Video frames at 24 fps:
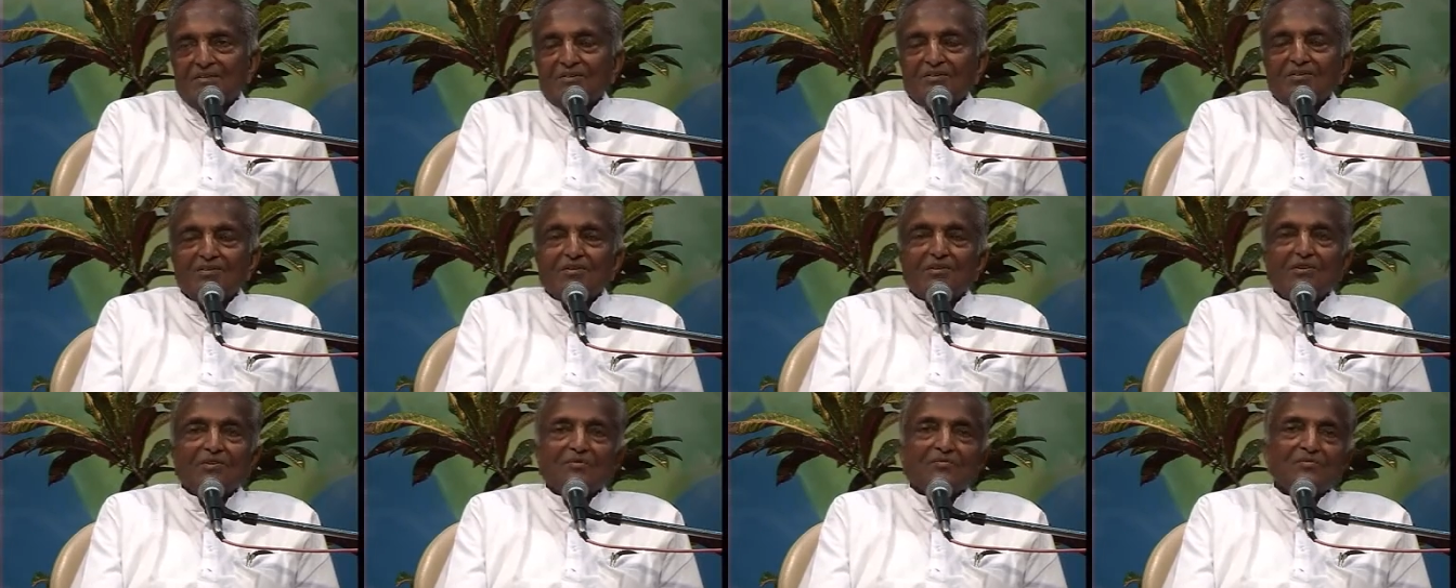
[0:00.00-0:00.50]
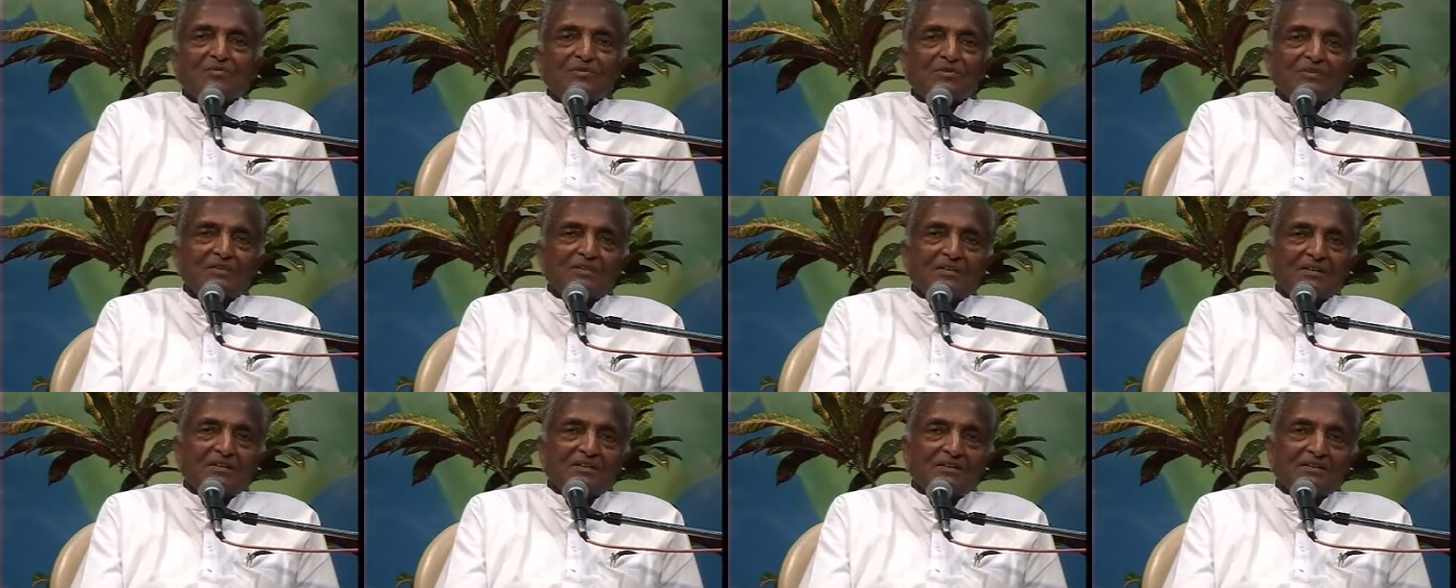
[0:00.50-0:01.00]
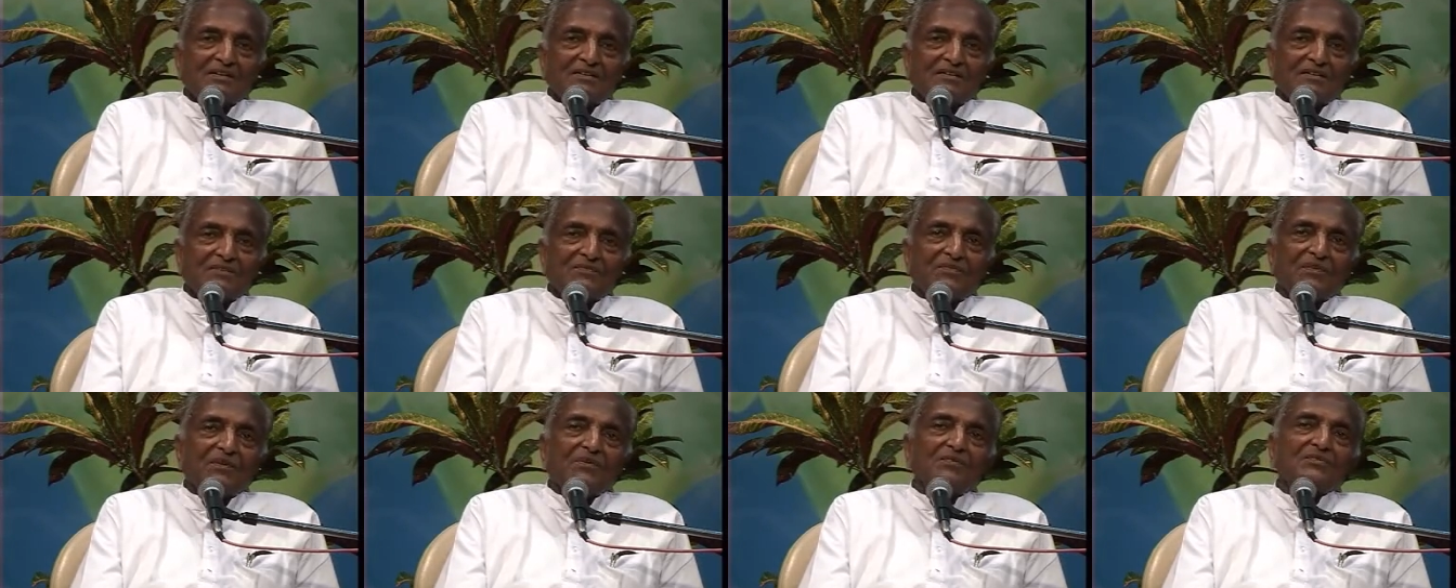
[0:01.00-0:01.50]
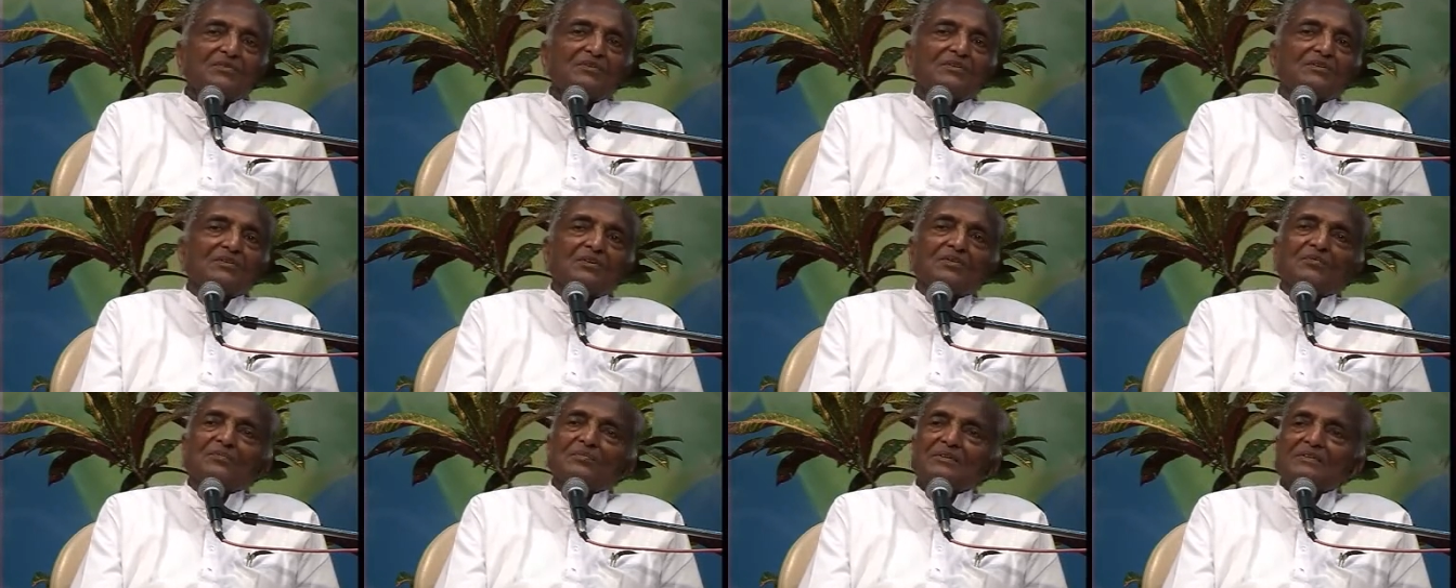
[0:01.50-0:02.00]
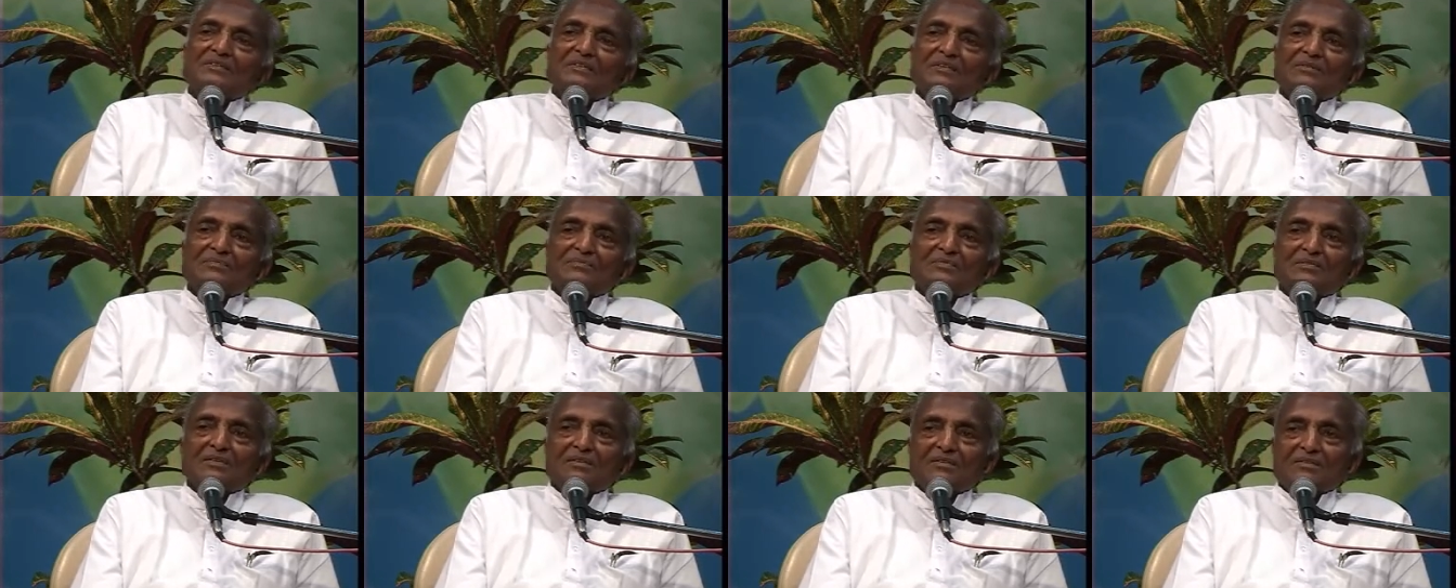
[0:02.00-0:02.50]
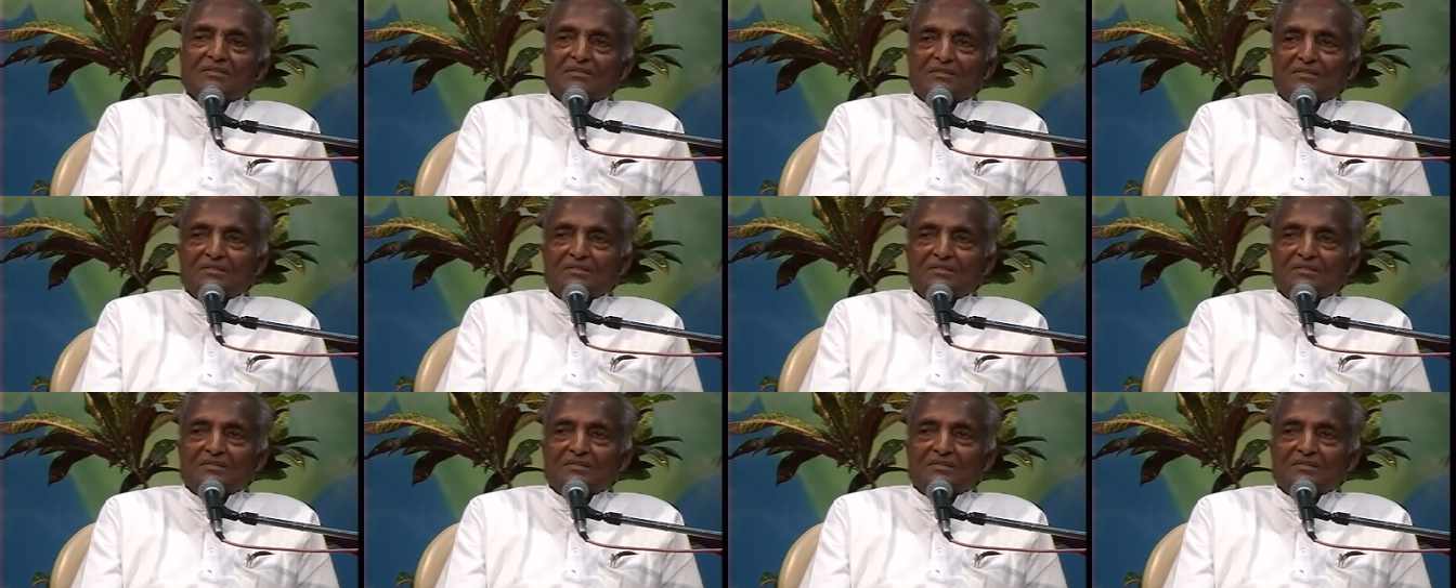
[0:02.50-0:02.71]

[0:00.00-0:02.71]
Lord Buddha, the founder or preceptor.